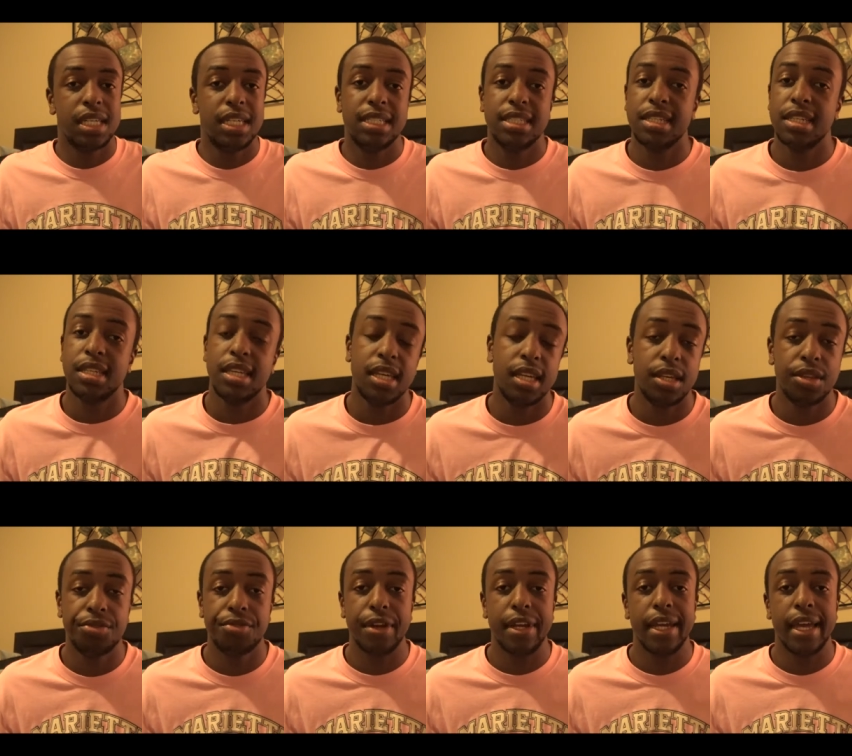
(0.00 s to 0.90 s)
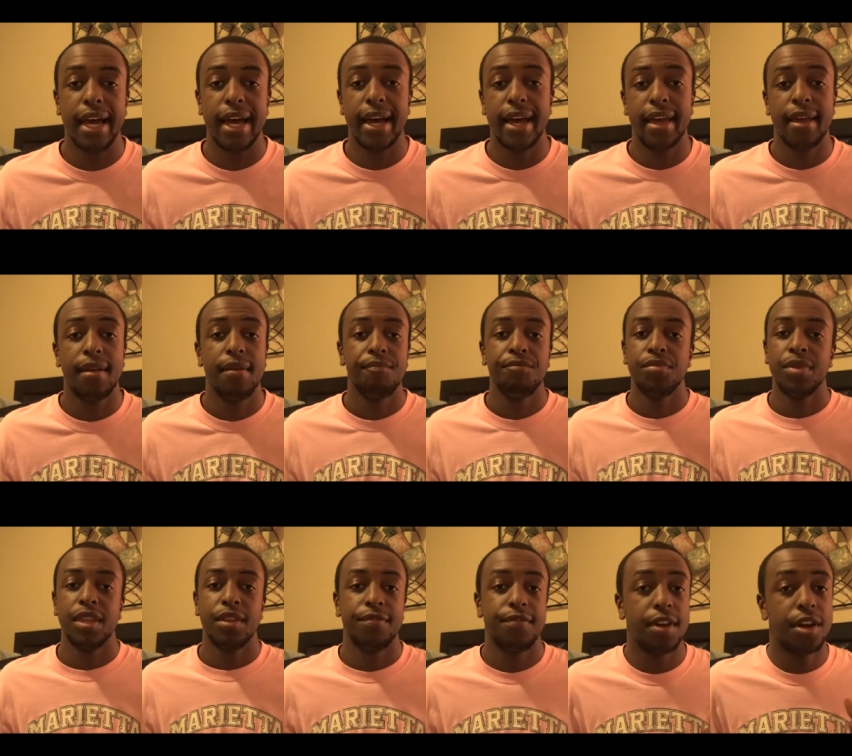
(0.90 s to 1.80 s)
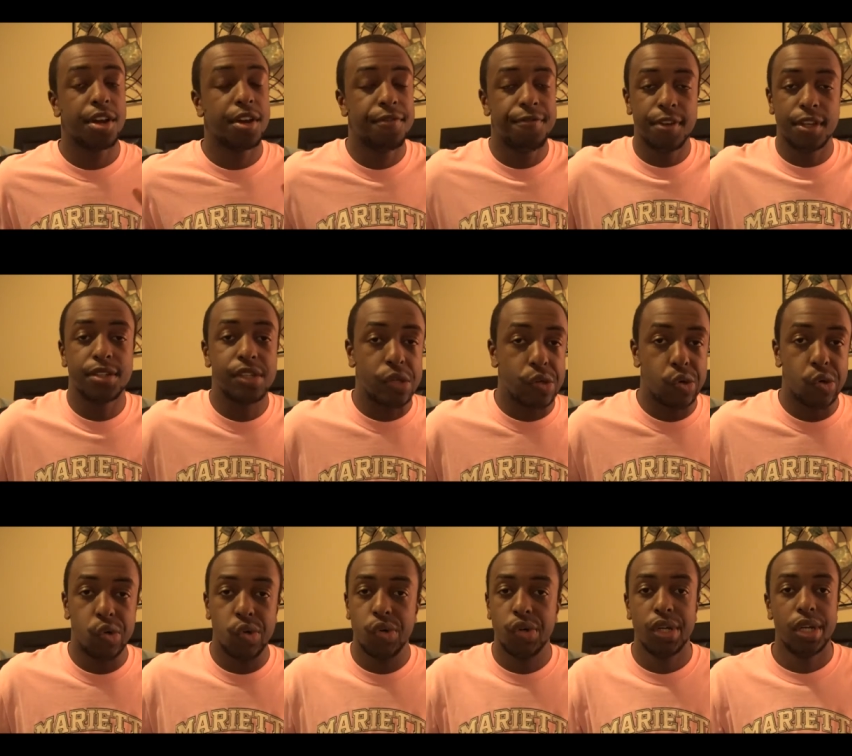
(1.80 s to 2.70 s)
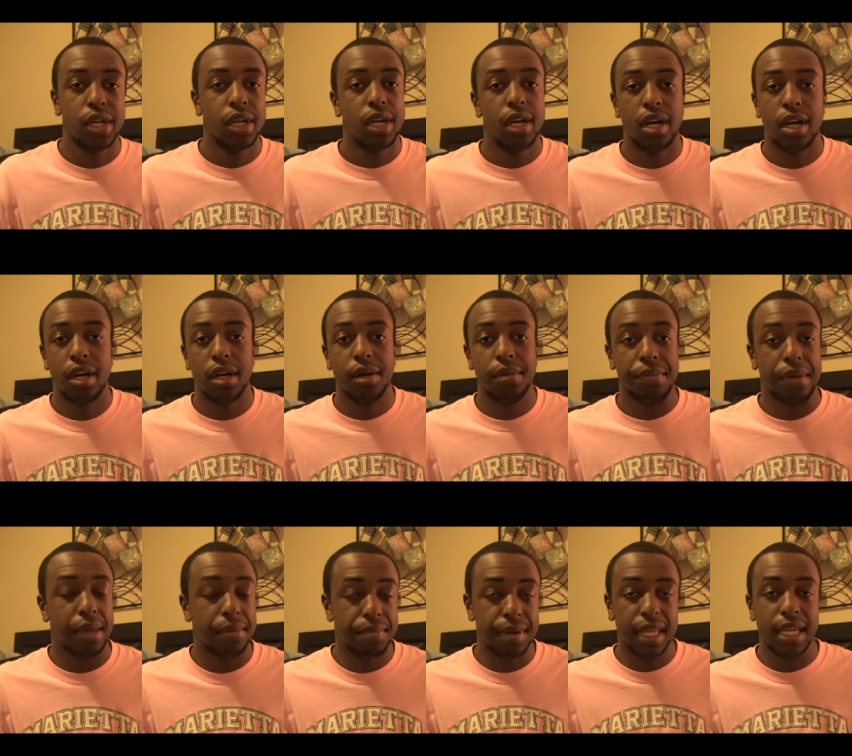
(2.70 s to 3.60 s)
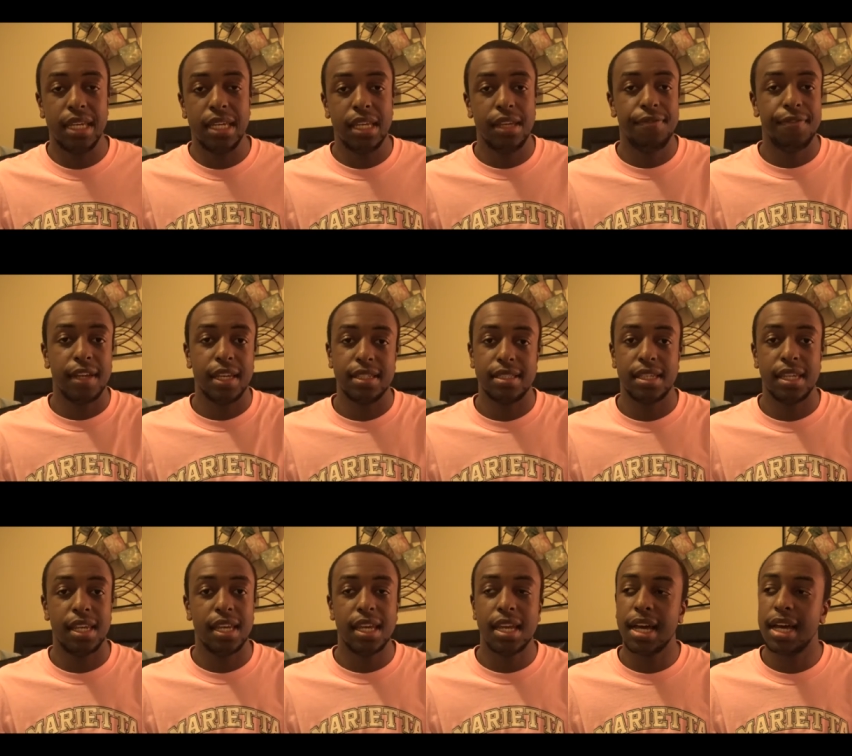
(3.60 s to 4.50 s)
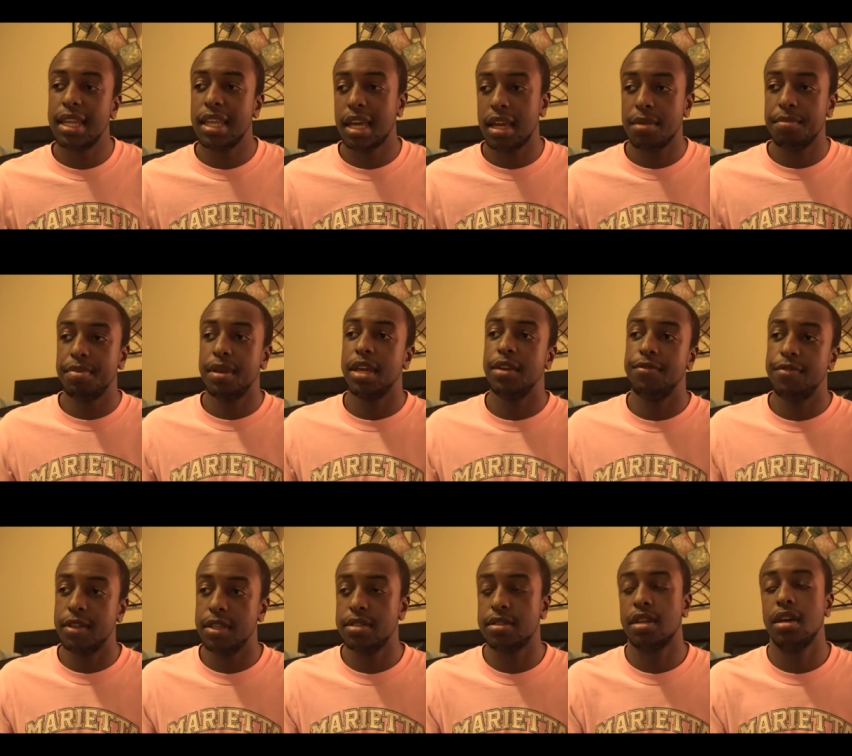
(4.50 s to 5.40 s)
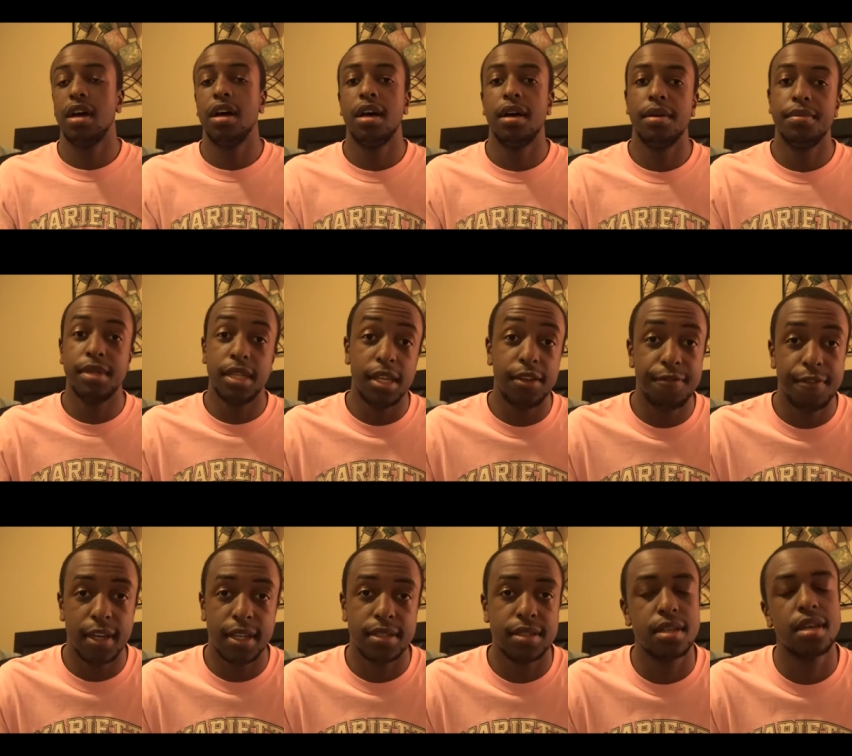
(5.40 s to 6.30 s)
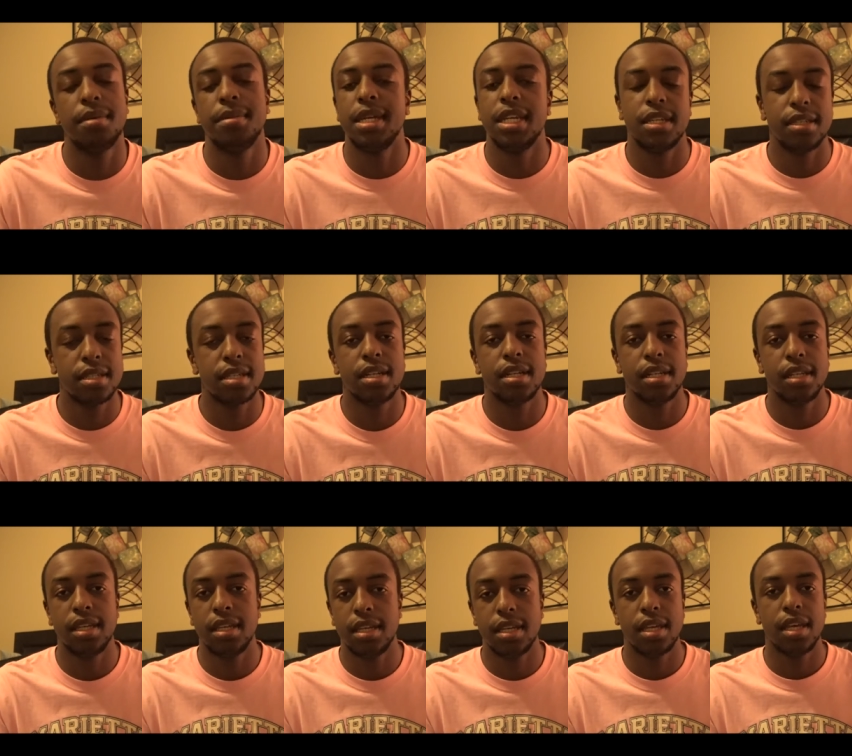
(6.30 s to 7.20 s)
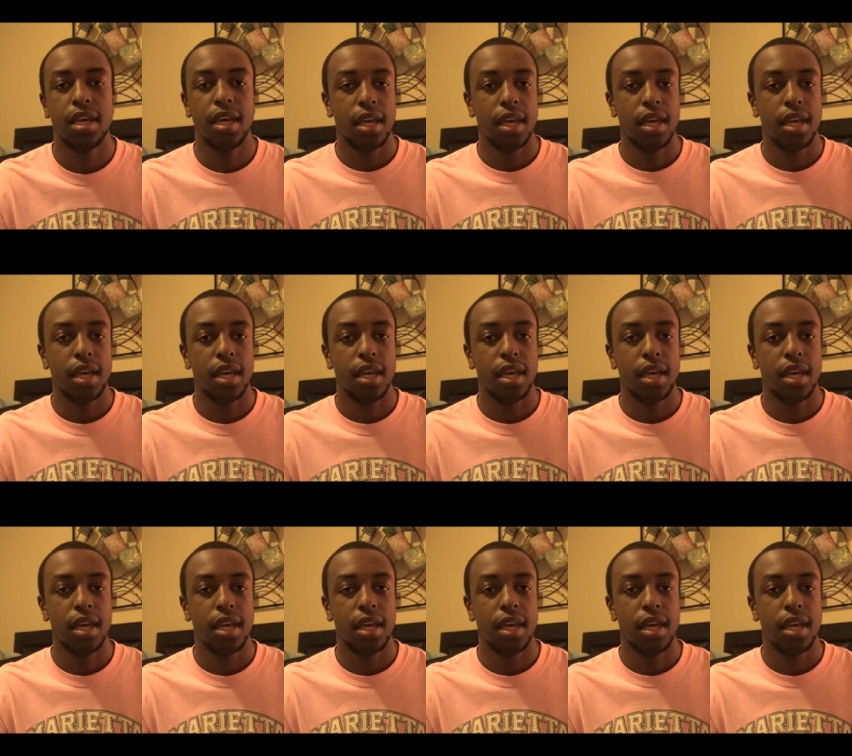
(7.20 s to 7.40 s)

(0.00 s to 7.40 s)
He's a D and 3 guy, very physical, um, can play defense. Any guy that can play uh, defense coming into the league,